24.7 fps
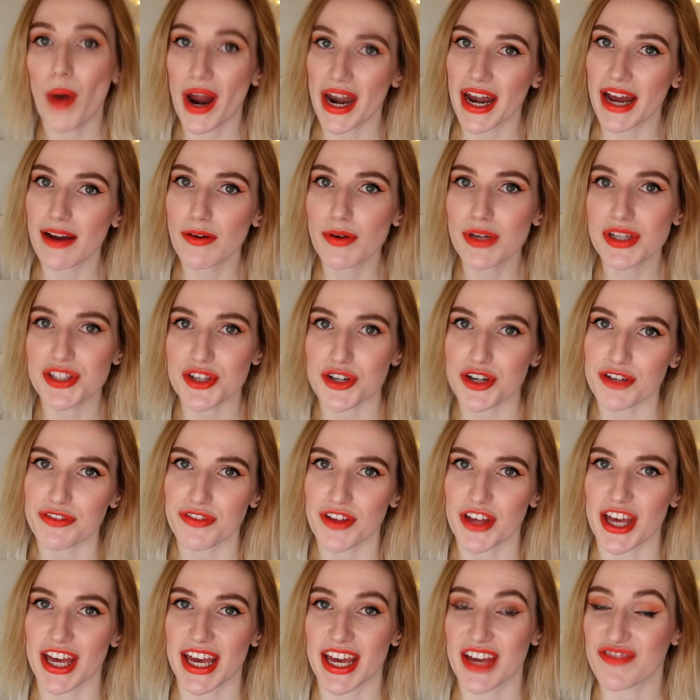When I was
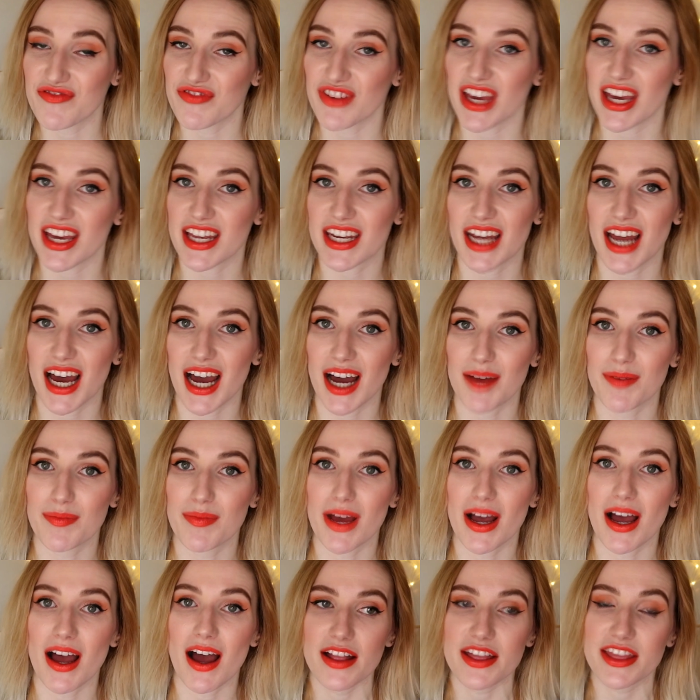over in
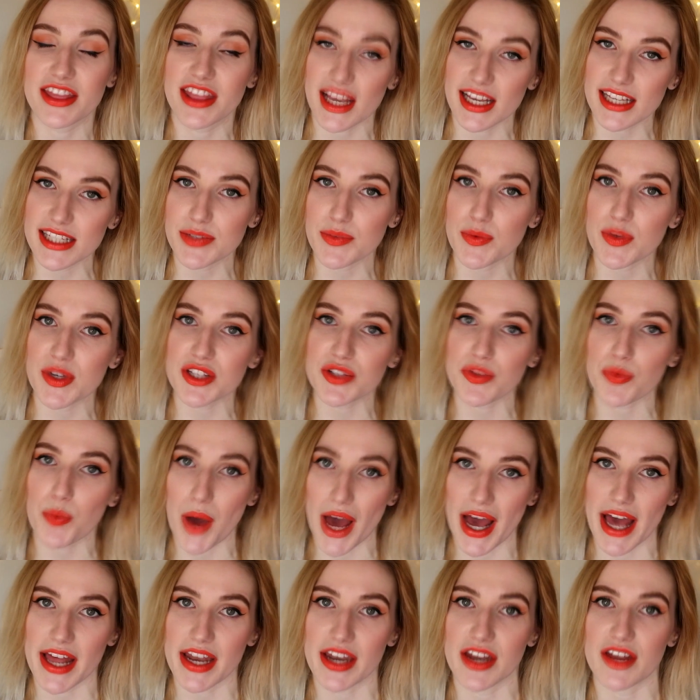Vietnam, this was
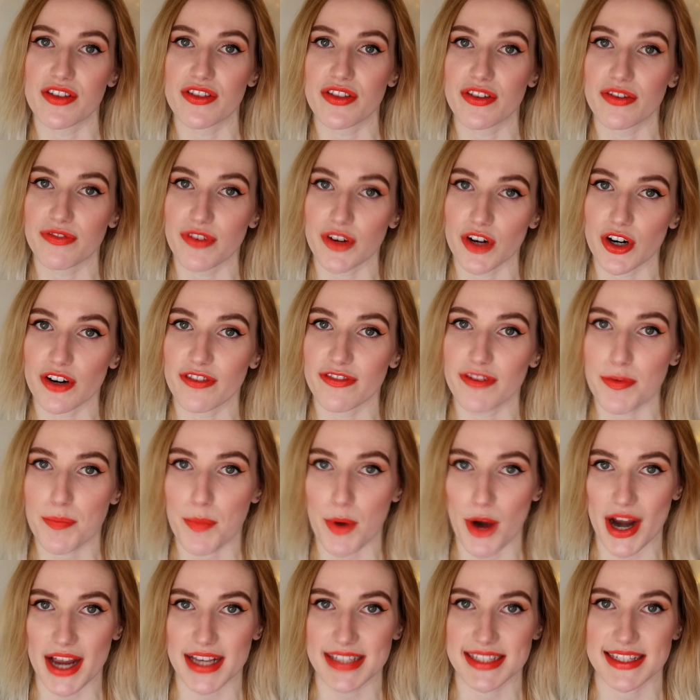when the vote for
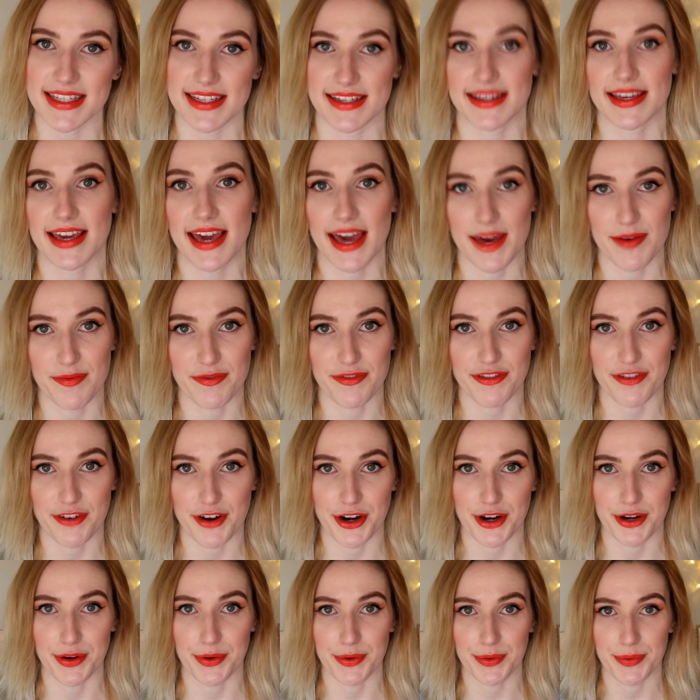Brexit came
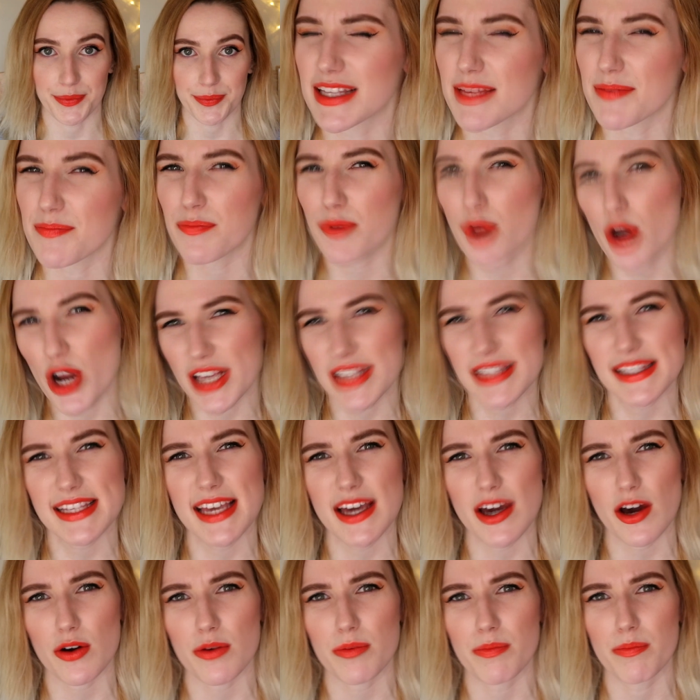through. Is it
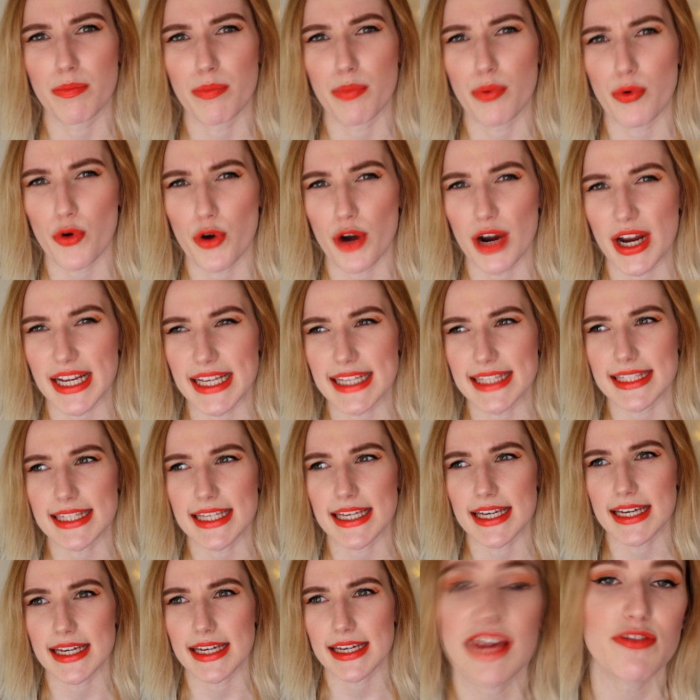Brexit or
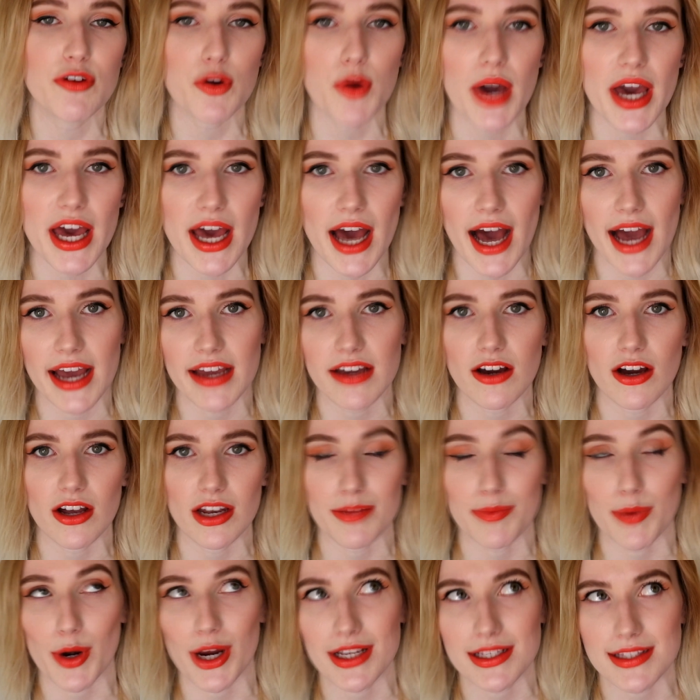Brexit? Either way, I call
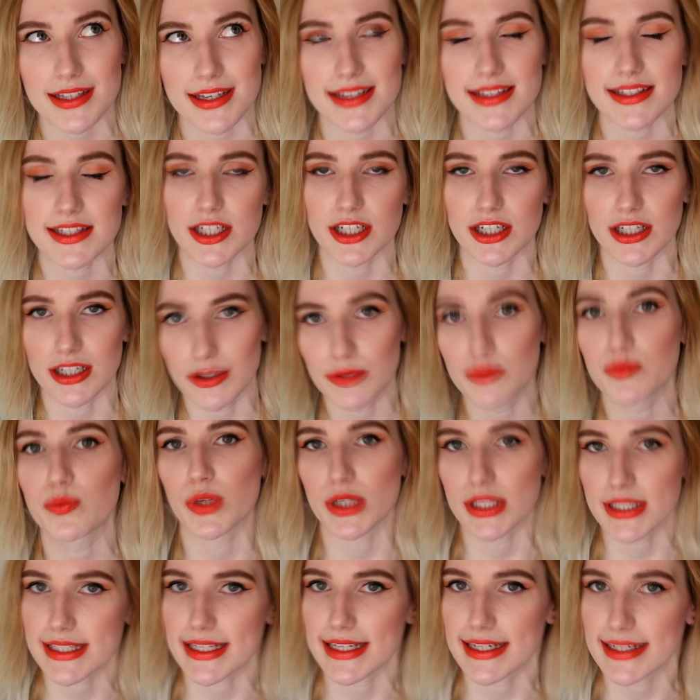it Brexit, so
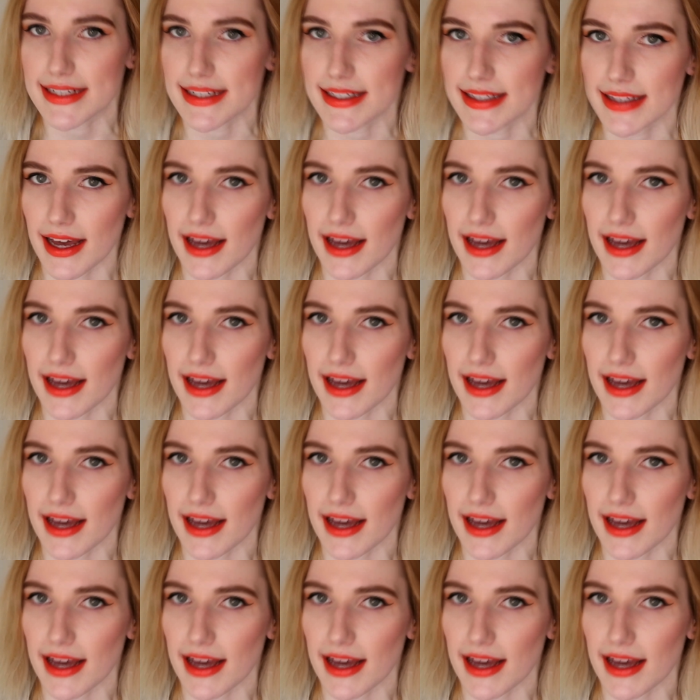we'll stick to